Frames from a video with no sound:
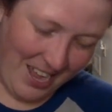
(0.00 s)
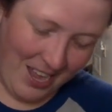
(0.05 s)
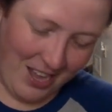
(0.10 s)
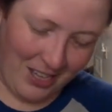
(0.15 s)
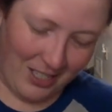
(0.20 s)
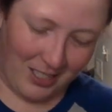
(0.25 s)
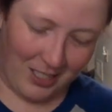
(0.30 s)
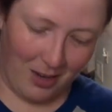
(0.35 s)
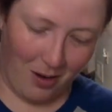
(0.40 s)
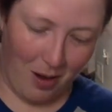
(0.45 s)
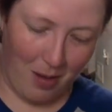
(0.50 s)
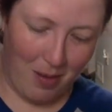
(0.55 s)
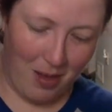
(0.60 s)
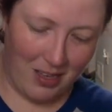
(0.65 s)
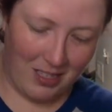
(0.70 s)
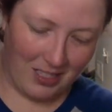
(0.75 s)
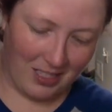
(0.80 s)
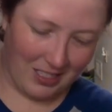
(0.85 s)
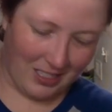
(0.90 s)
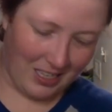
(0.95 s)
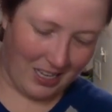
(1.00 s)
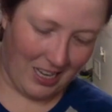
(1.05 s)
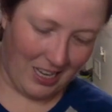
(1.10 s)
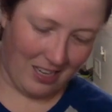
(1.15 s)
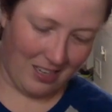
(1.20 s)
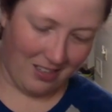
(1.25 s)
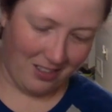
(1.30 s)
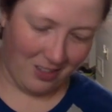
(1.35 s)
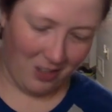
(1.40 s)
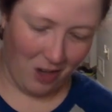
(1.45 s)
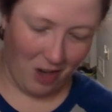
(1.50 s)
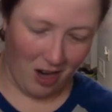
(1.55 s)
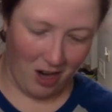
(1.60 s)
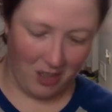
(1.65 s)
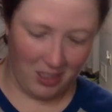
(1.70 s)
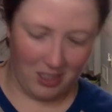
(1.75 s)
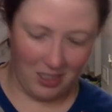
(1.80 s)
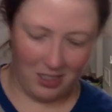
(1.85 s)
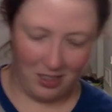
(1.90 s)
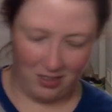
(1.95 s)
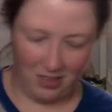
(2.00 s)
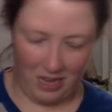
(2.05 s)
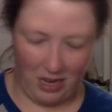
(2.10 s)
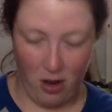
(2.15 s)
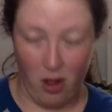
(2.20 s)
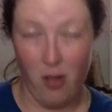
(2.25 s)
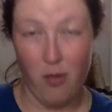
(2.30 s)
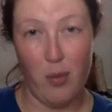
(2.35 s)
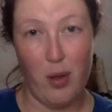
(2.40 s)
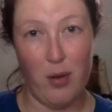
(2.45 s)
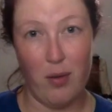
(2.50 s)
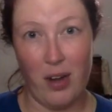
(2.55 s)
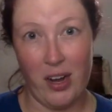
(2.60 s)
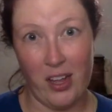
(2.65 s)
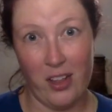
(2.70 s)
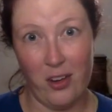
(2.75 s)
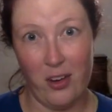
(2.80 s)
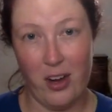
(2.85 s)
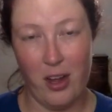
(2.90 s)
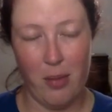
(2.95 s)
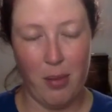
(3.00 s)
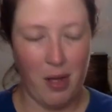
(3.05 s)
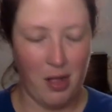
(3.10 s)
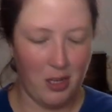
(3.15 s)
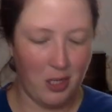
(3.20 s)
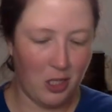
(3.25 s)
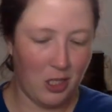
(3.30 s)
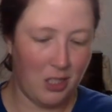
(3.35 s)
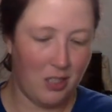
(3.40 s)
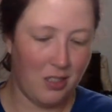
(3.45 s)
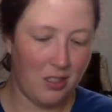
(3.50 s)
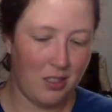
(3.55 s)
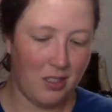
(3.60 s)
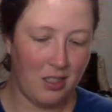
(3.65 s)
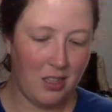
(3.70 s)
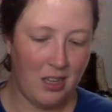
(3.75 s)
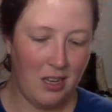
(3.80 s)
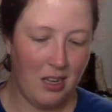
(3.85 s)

So I basically tossed like all of my regular nail polishes,